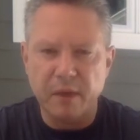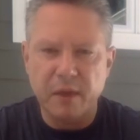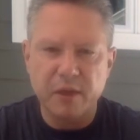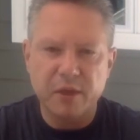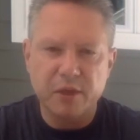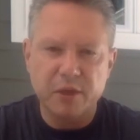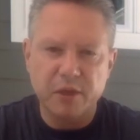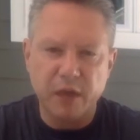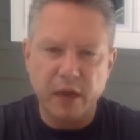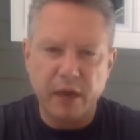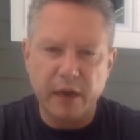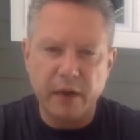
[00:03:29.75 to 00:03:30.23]

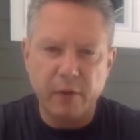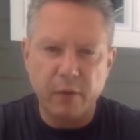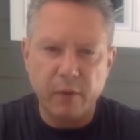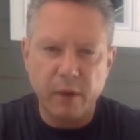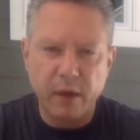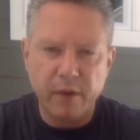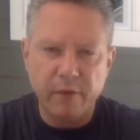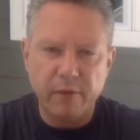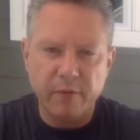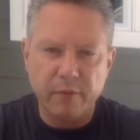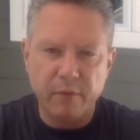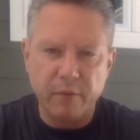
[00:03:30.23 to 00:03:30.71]
shied
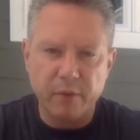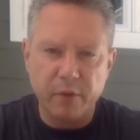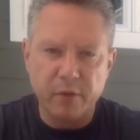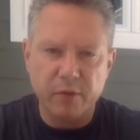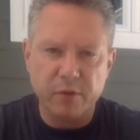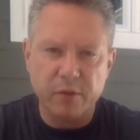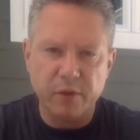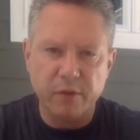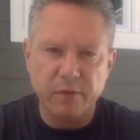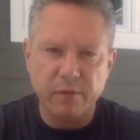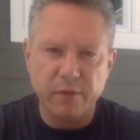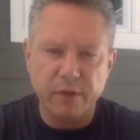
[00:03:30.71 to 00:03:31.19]
away from
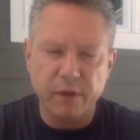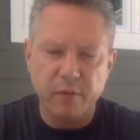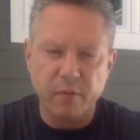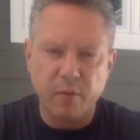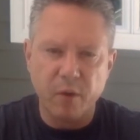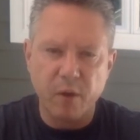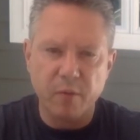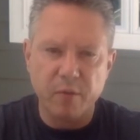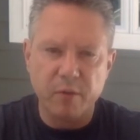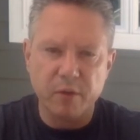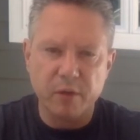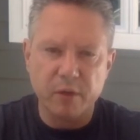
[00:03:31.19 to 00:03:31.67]
using
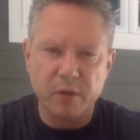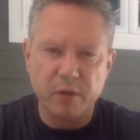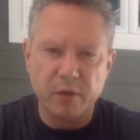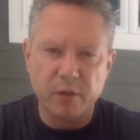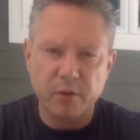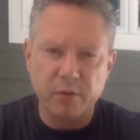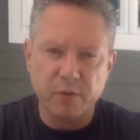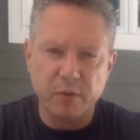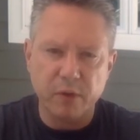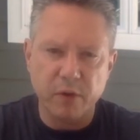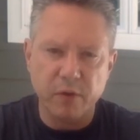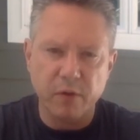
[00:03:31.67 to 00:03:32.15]
phenobarb just
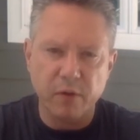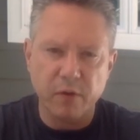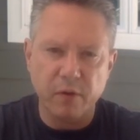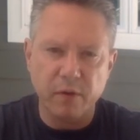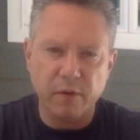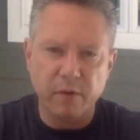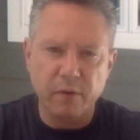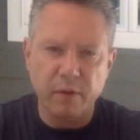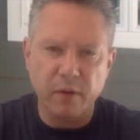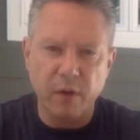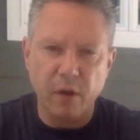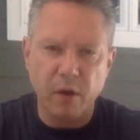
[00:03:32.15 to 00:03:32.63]
because we
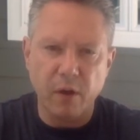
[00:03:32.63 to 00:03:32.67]
know